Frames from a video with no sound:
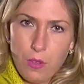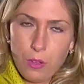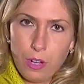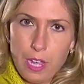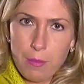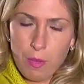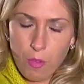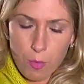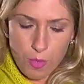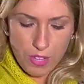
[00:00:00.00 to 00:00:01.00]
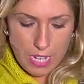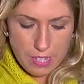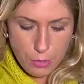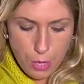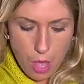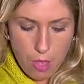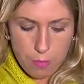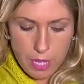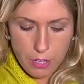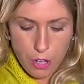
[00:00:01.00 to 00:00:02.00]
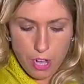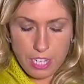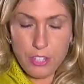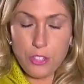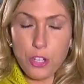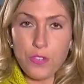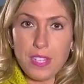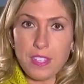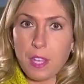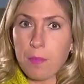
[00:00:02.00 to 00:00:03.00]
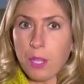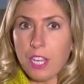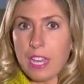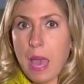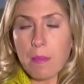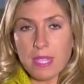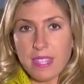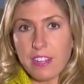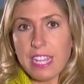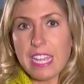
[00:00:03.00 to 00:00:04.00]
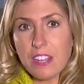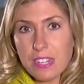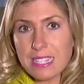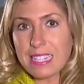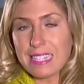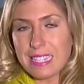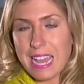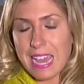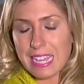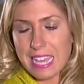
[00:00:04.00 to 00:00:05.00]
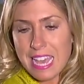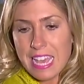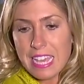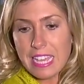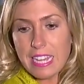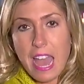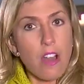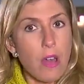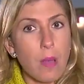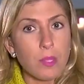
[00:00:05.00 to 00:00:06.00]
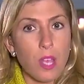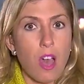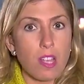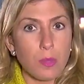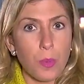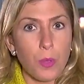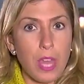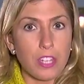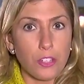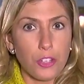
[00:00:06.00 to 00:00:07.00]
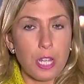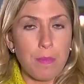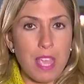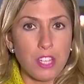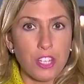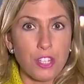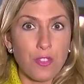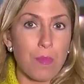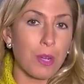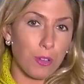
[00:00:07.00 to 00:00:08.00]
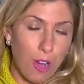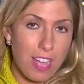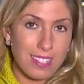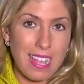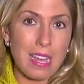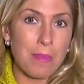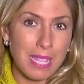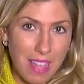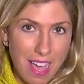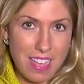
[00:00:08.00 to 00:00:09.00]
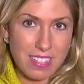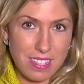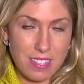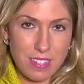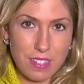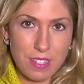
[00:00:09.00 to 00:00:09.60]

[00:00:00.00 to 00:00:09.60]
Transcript: Well, Craig, before moving to Israel, Amir Yarchi served as a community emissary here in Cincinnati. He now helps a hospital that is treating patients from across enemy lines.